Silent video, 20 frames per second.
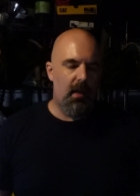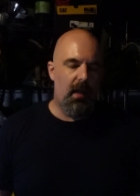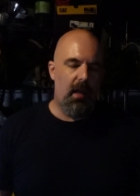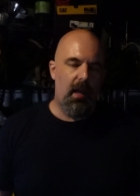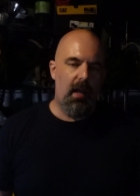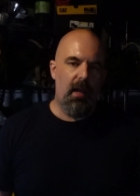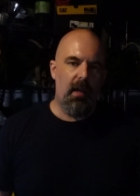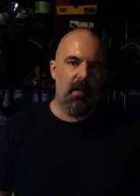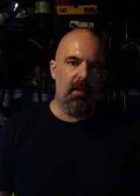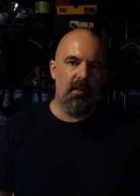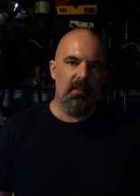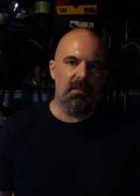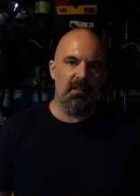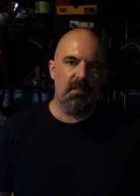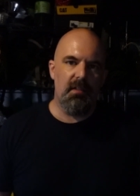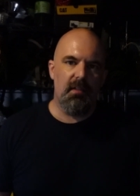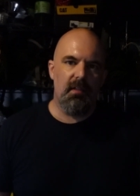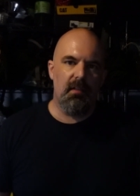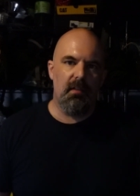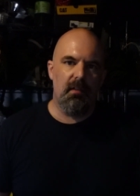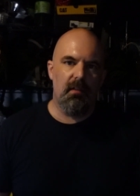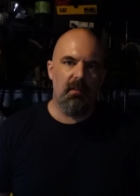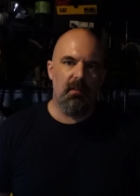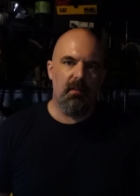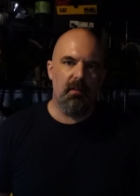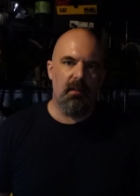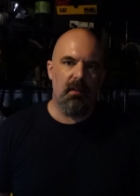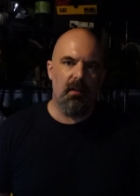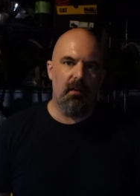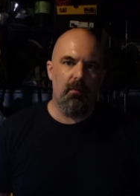And
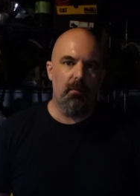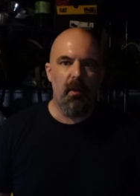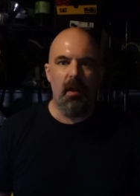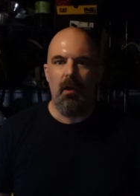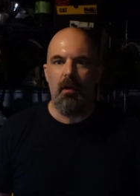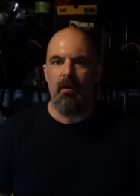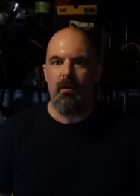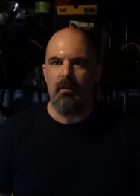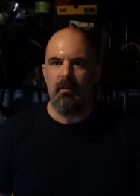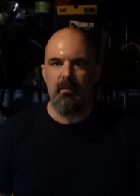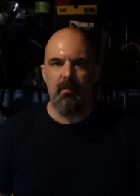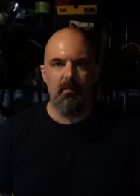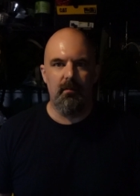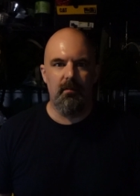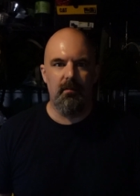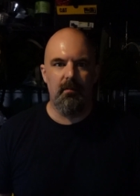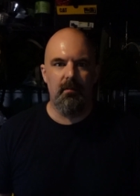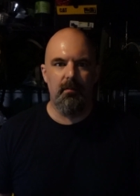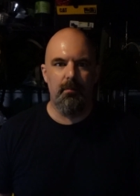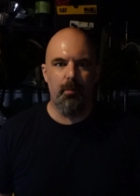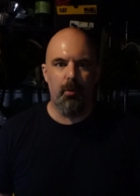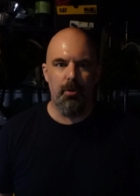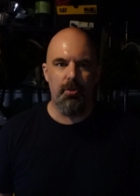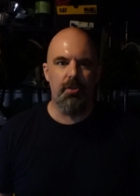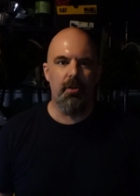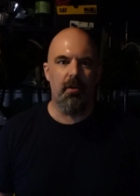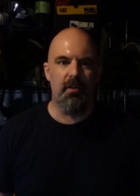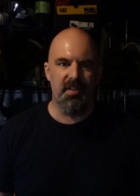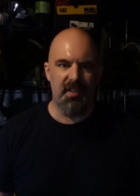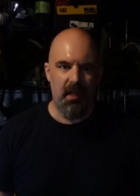we all pushed
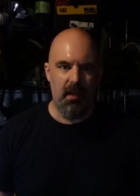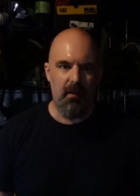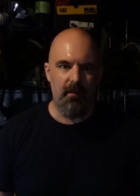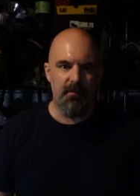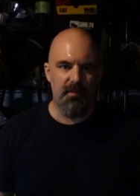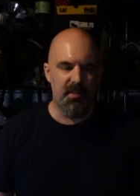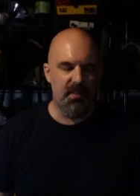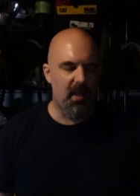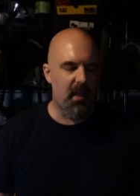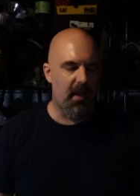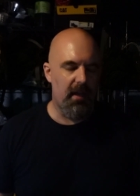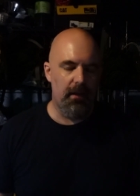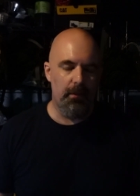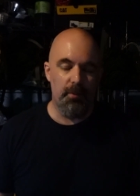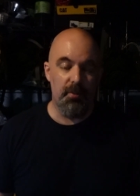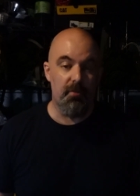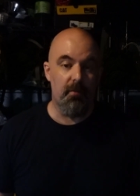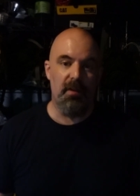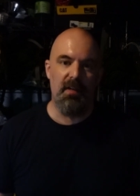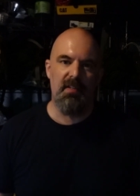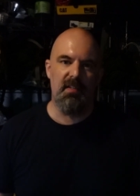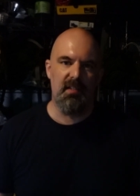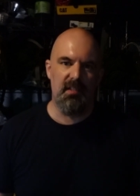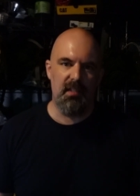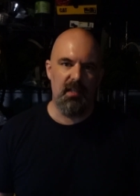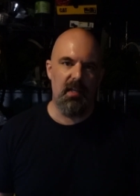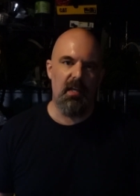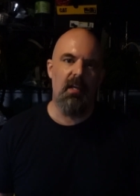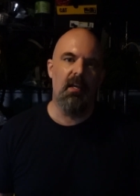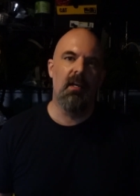ourselves, and it was great to
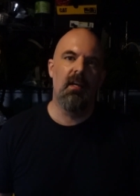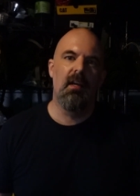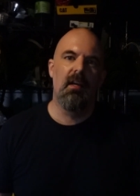see.